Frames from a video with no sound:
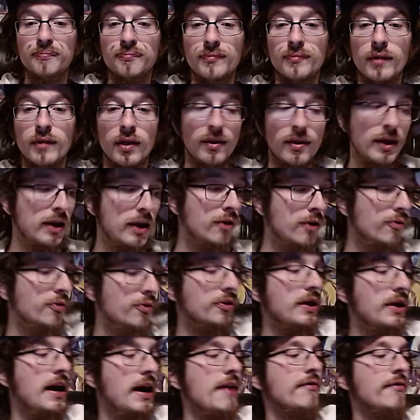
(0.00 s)
They didn't really
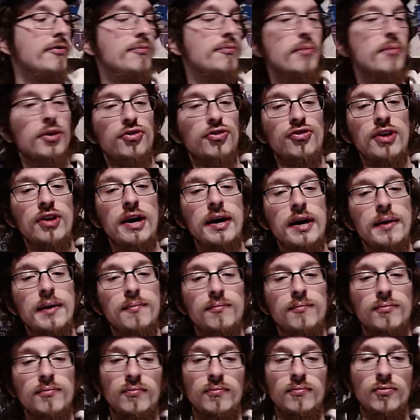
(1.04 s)
have as much time
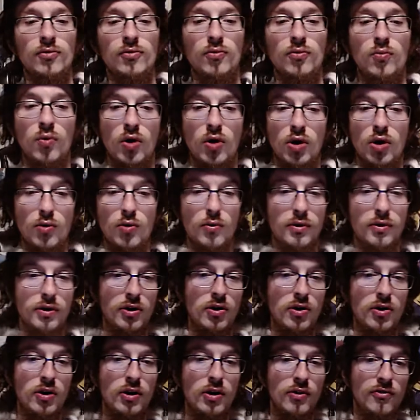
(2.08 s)
to work with the
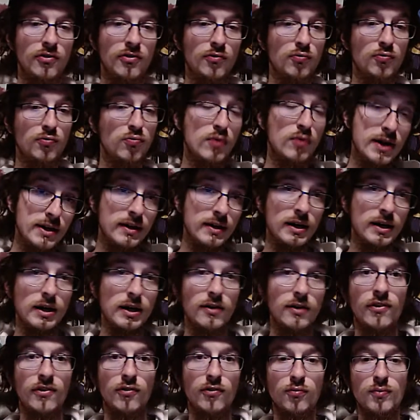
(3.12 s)
cards as we did,
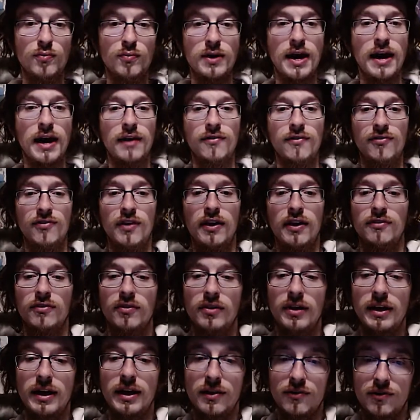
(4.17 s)
since we had set
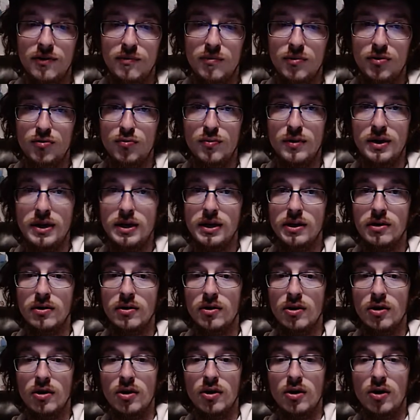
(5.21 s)
delays in between
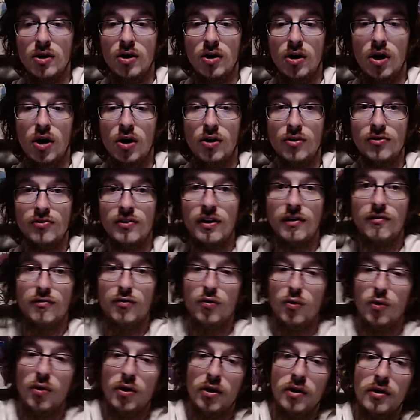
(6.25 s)
our set
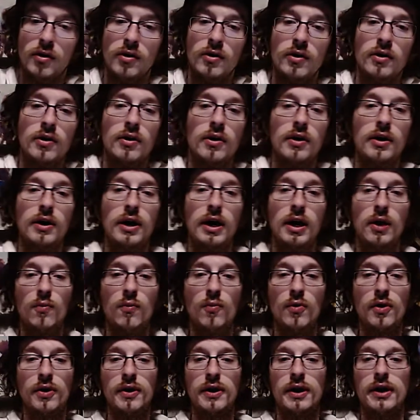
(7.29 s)
4 and
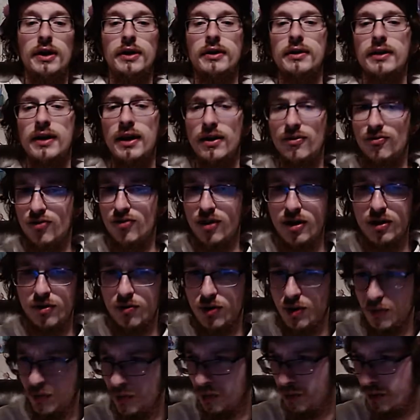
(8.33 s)
whatnot. Cat's trying to
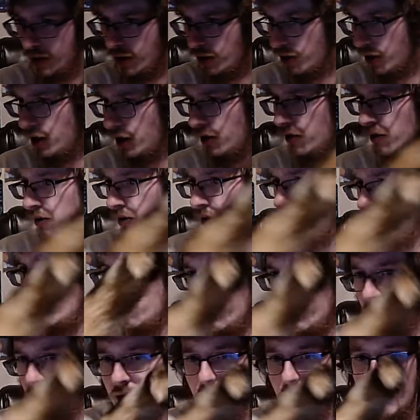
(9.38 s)
rub up on the
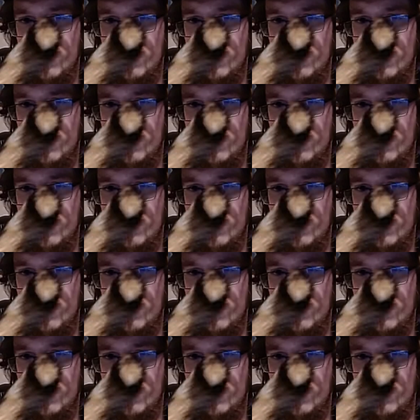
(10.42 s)
camera